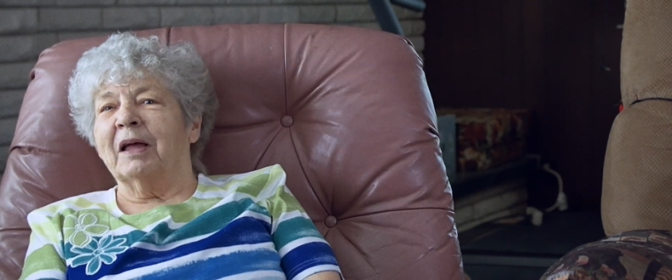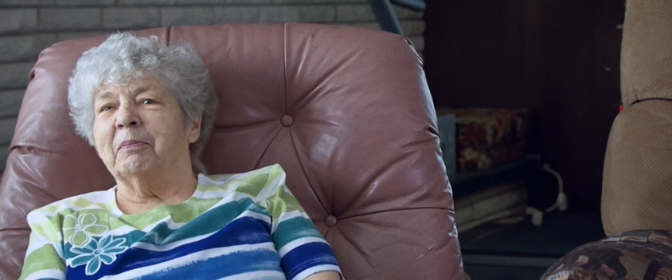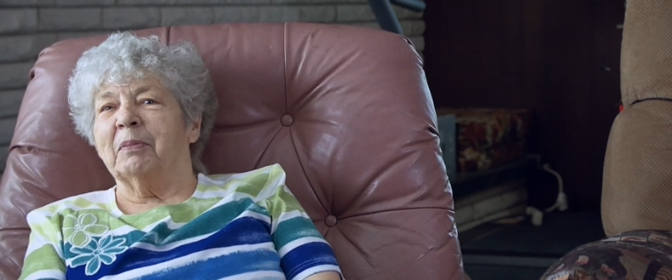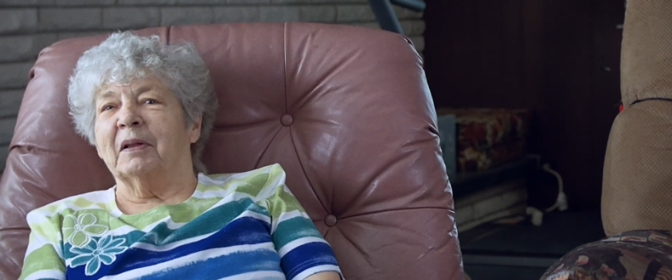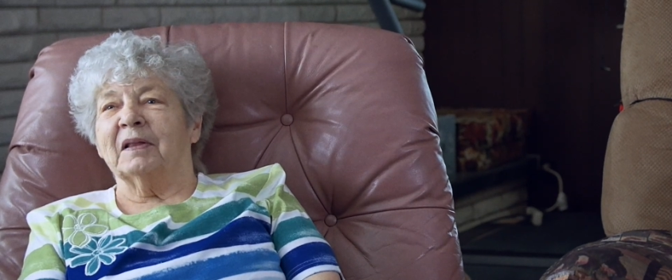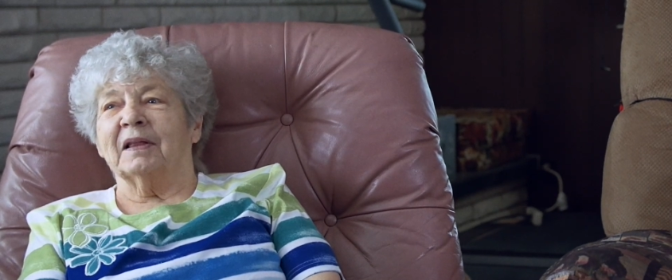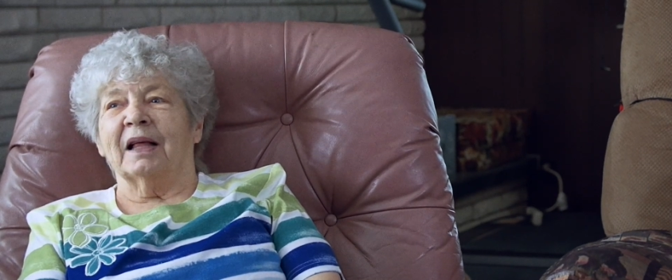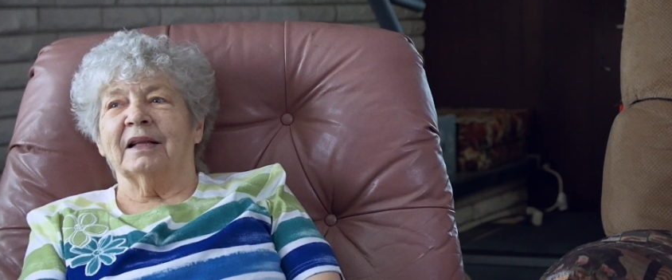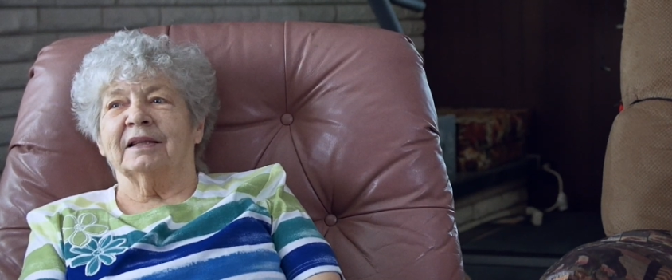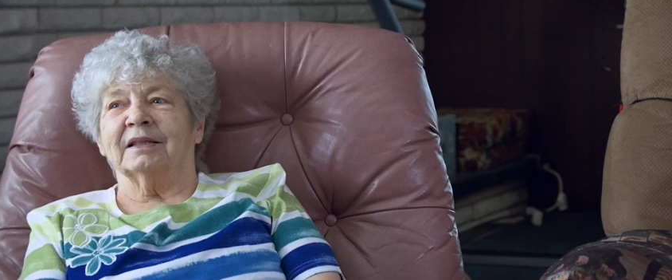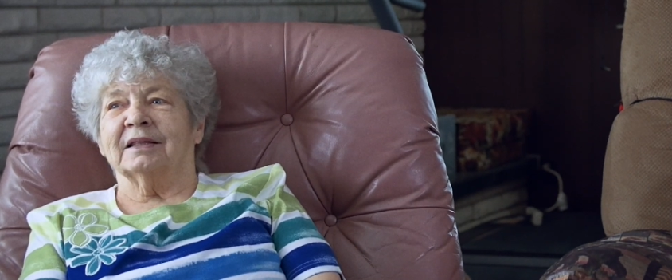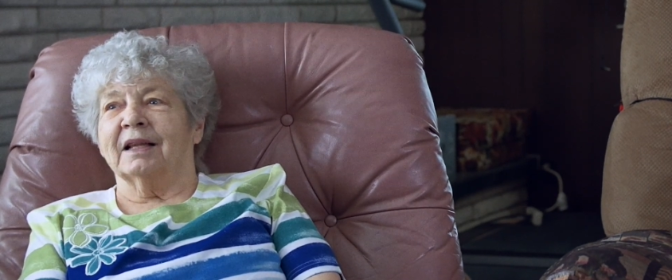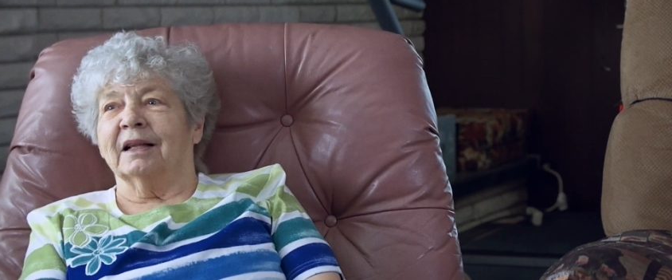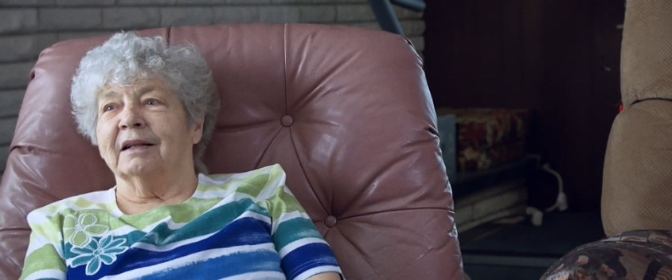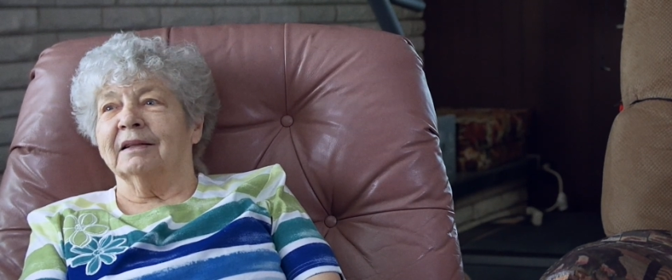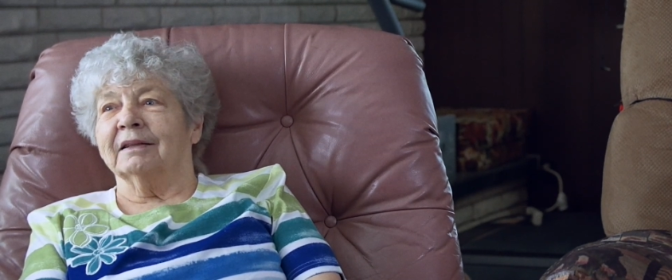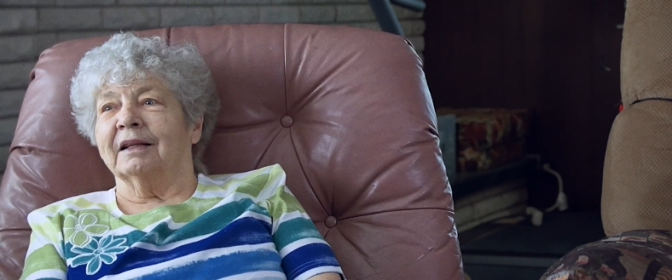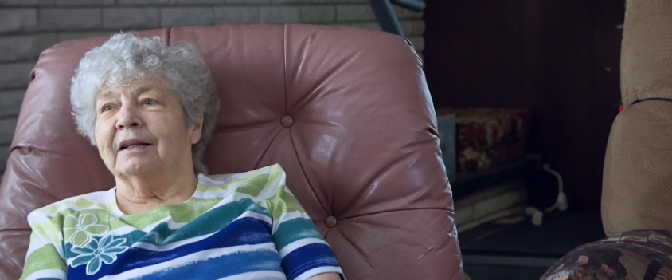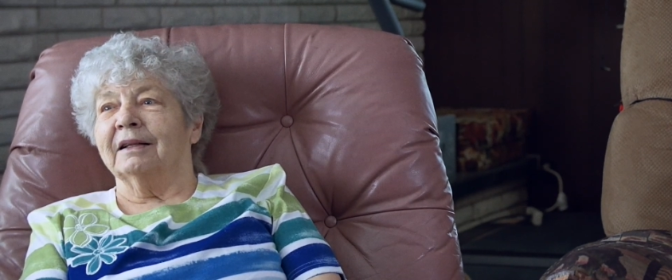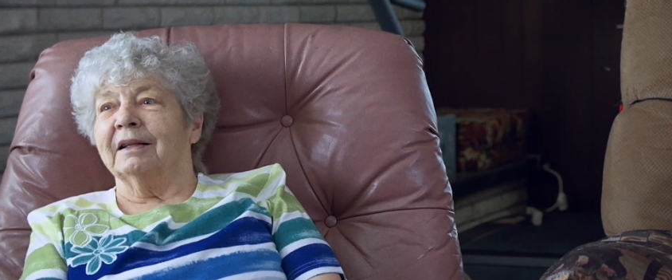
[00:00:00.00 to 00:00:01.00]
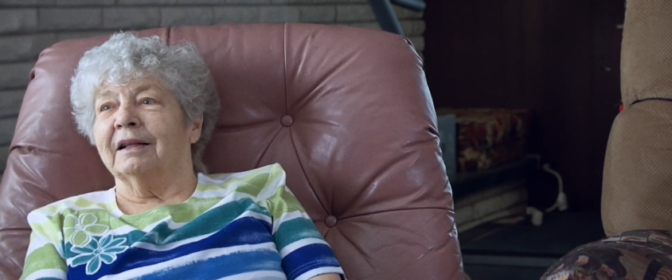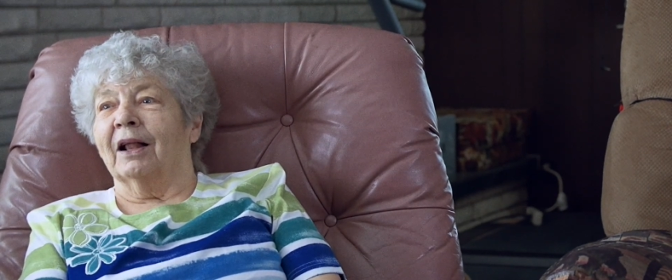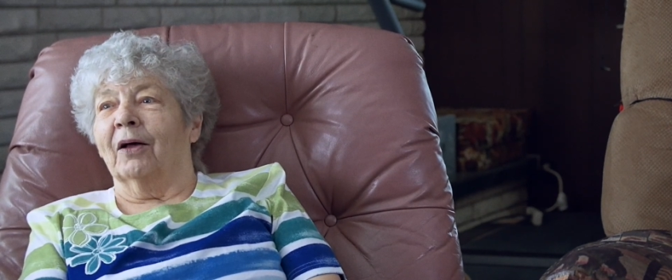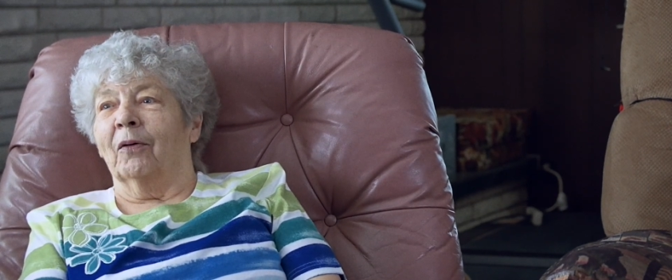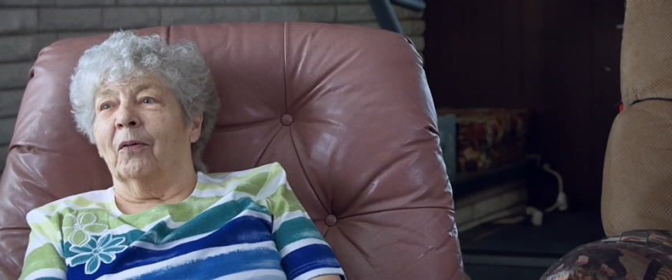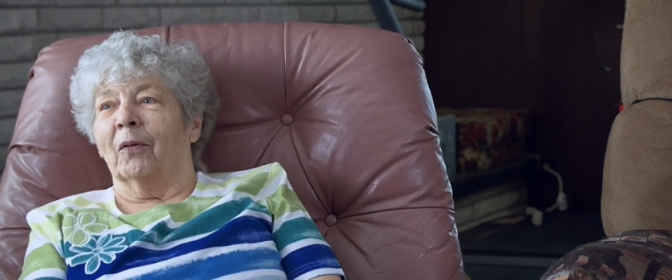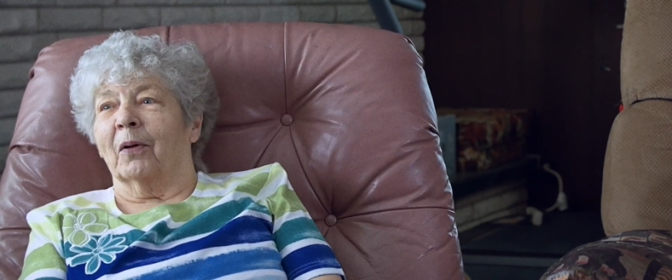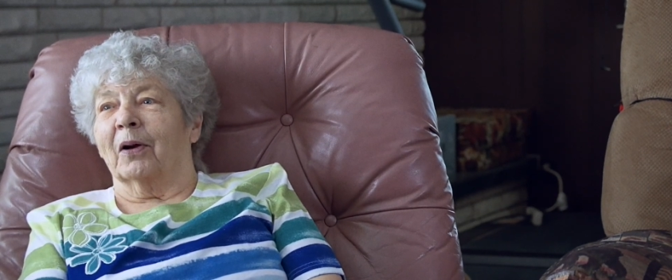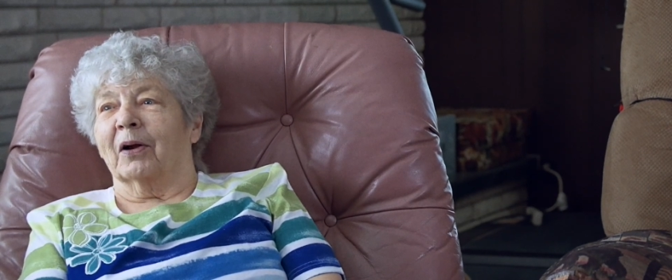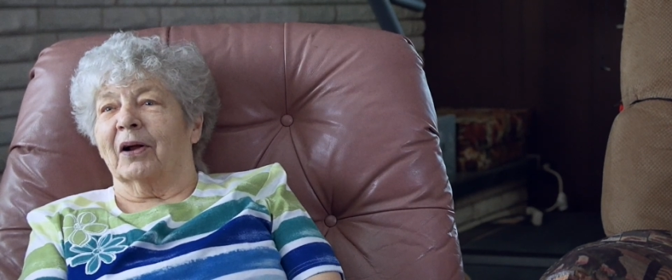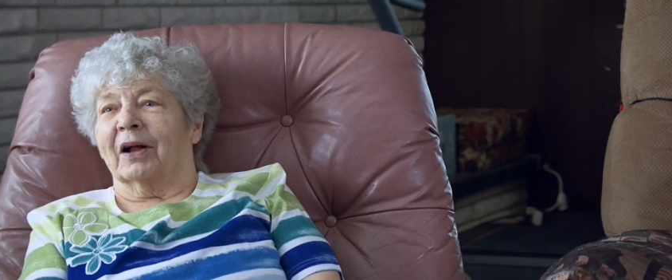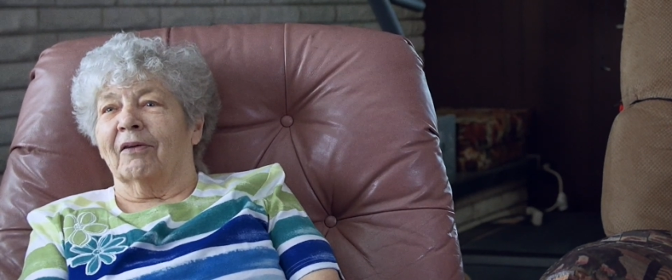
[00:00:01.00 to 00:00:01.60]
but they still didn't know where